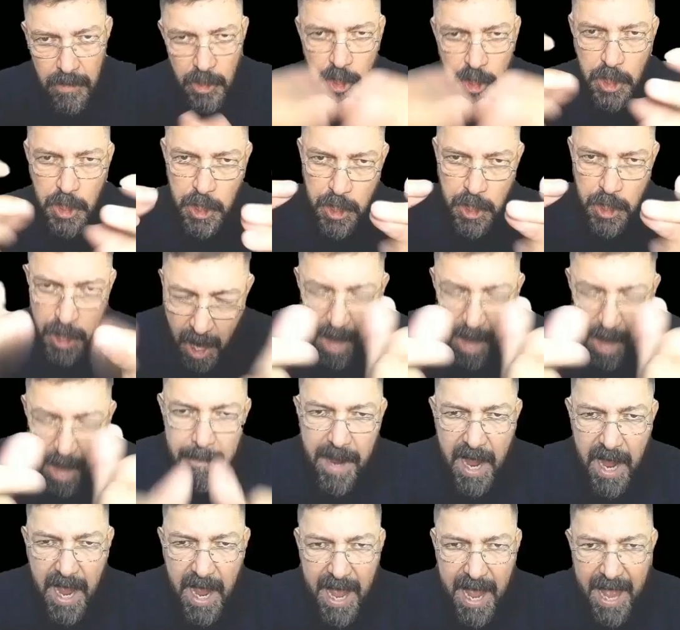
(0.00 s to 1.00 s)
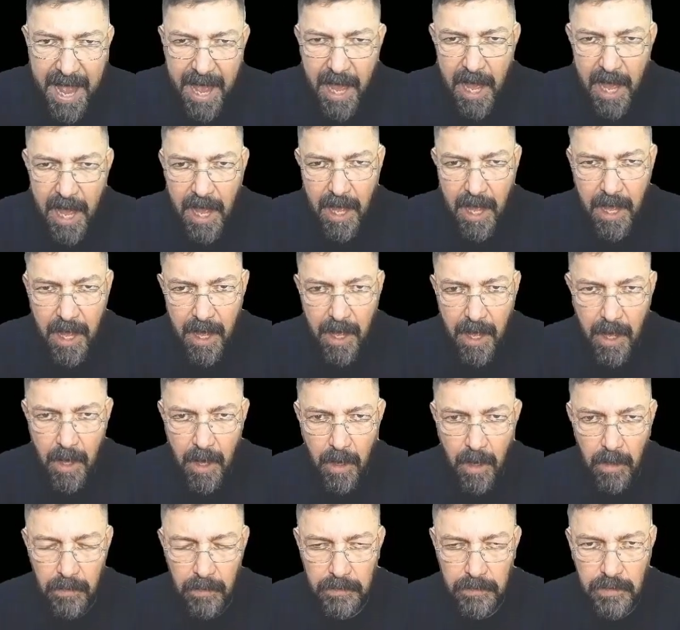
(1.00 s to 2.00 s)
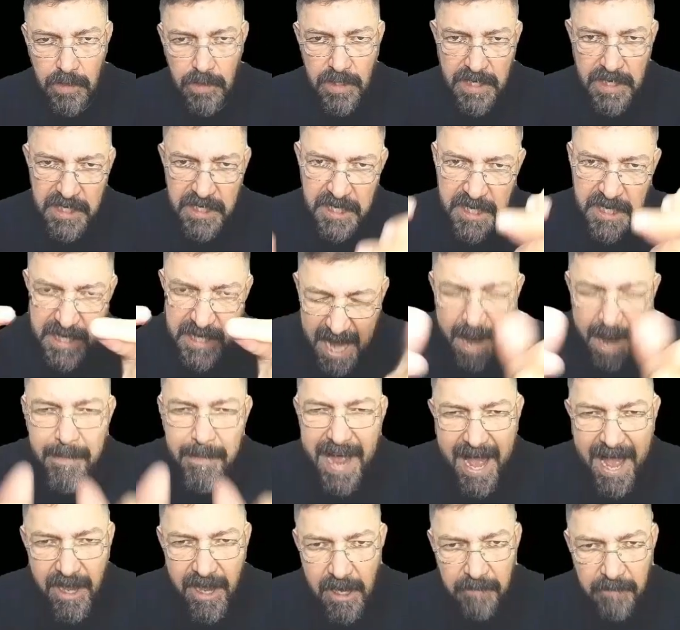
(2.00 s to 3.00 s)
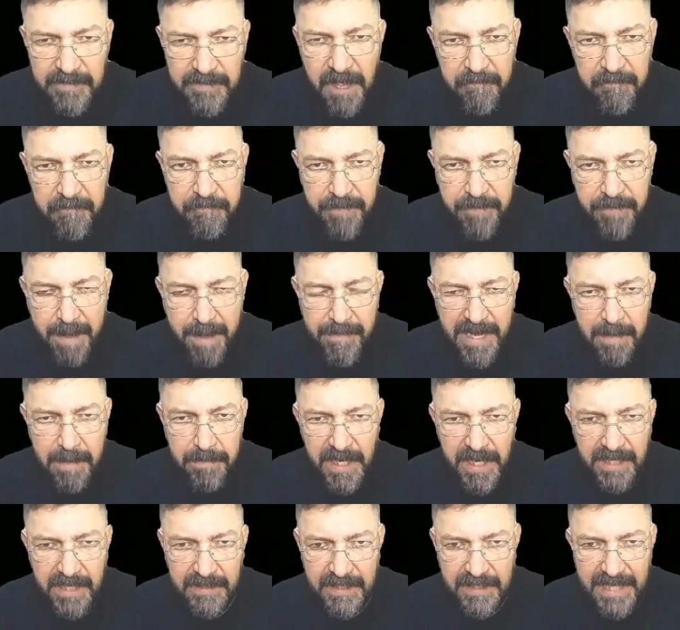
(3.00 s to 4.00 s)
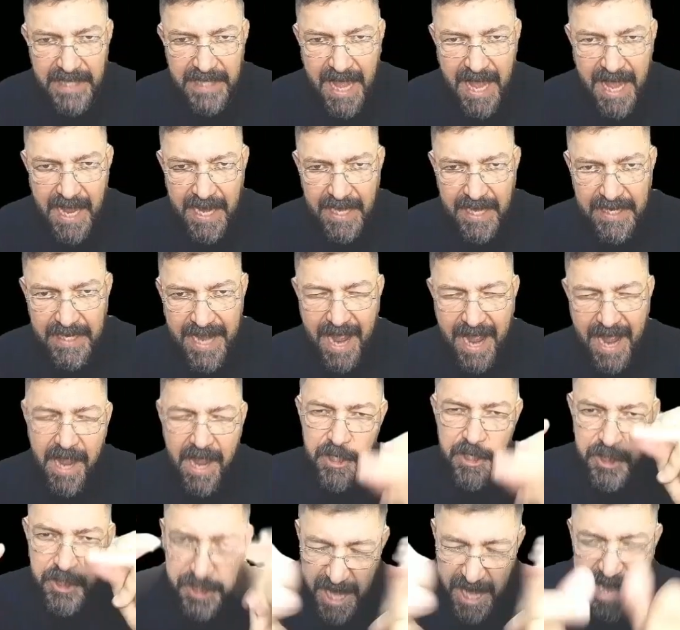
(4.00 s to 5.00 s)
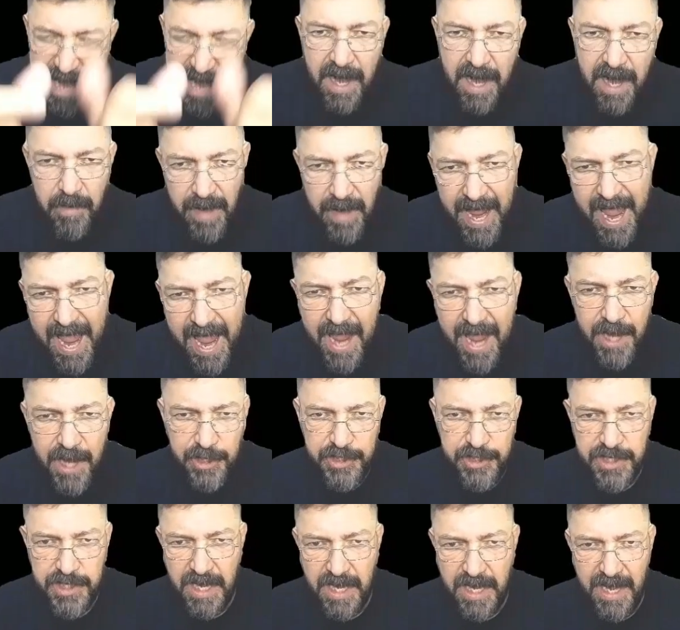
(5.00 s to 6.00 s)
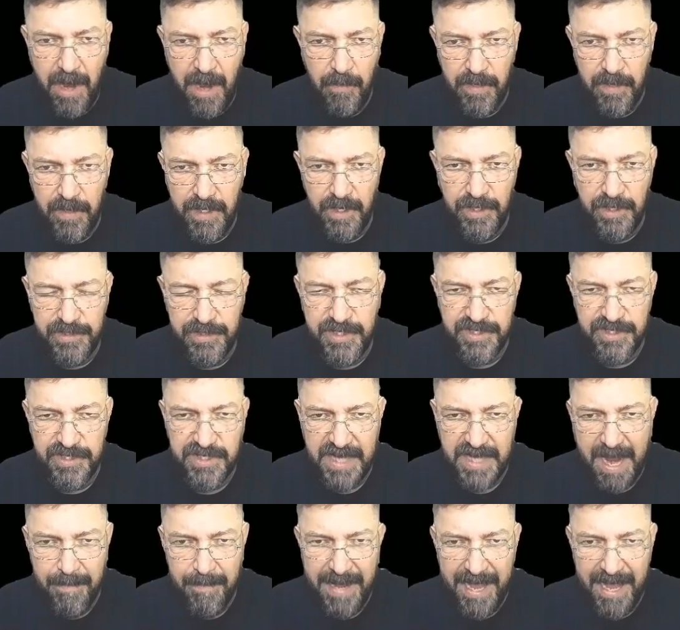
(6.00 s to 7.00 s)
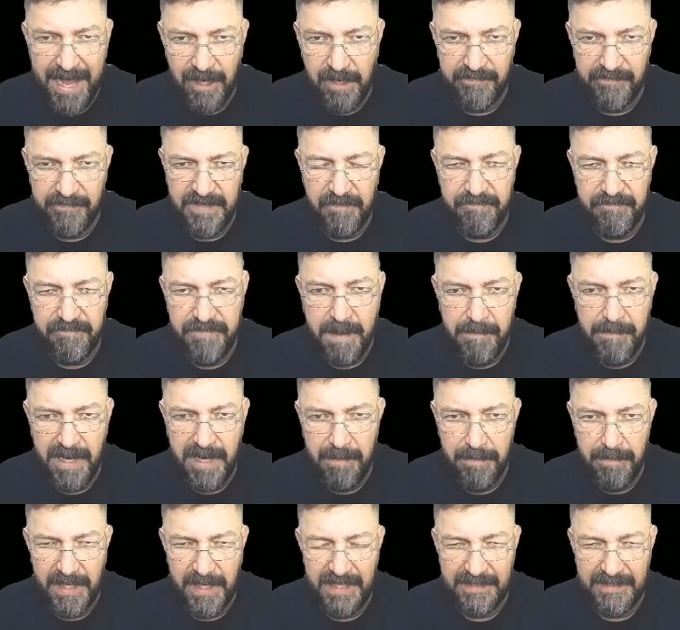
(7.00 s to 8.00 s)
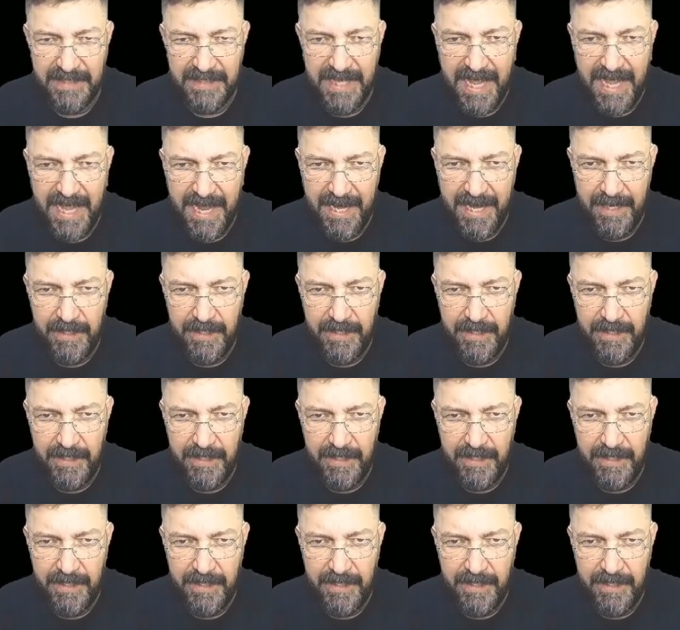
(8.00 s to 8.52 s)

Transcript: Come out! Come out of the family bloodline. Generational curses come out of the family bloodline.